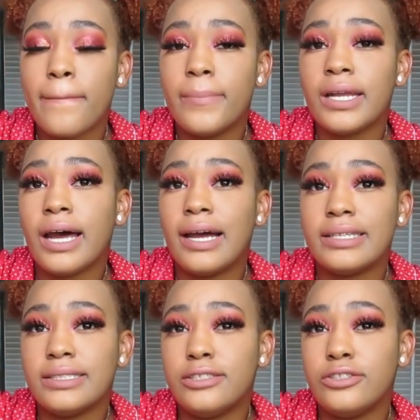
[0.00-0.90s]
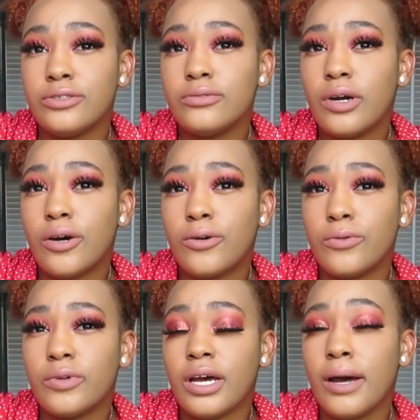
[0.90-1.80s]
but I do
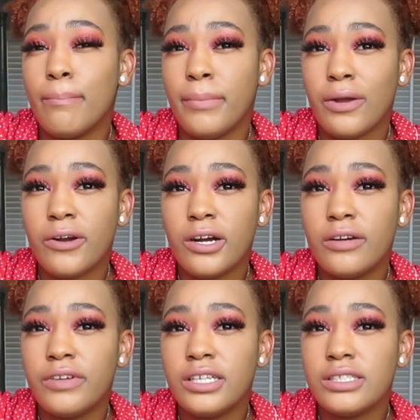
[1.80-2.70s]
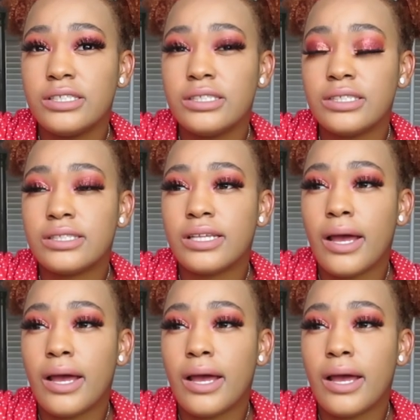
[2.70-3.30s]
own a mirror of his,